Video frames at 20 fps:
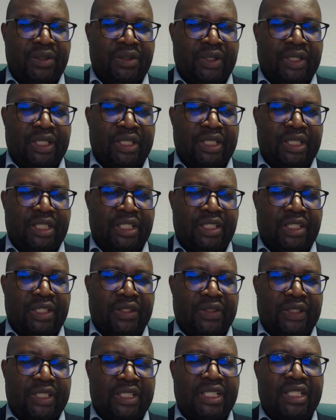or entered the
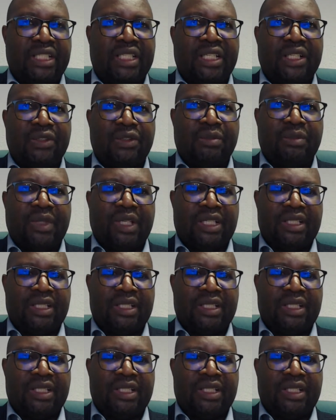United Kingdom